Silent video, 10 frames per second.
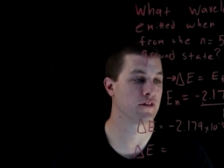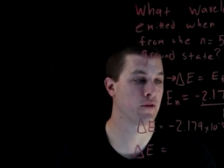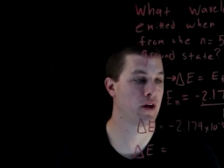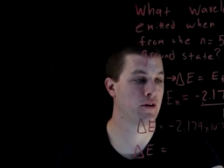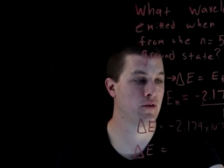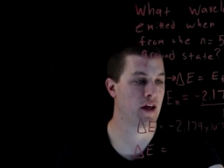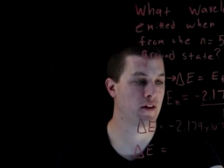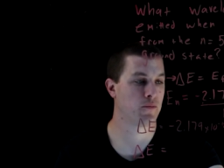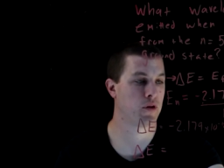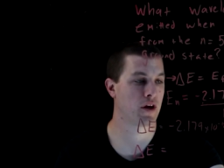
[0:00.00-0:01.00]
let's go ahead and do that.
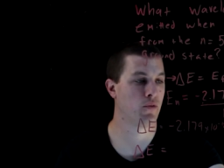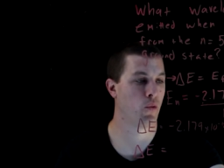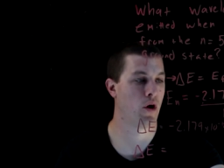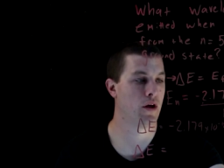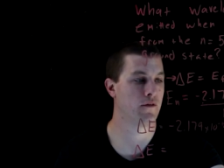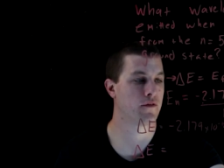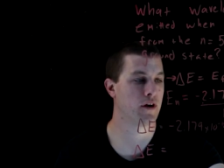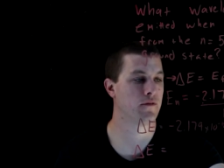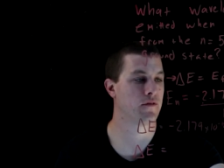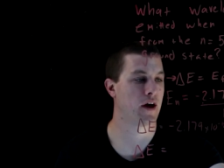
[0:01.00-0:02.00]
Let's plug in 1 for
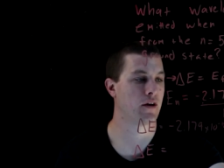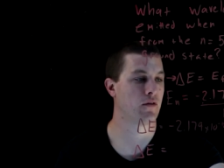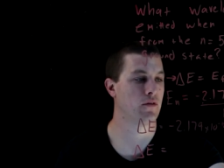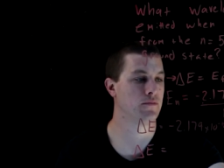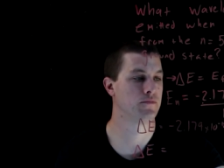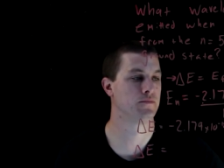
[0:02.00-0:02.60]
n final,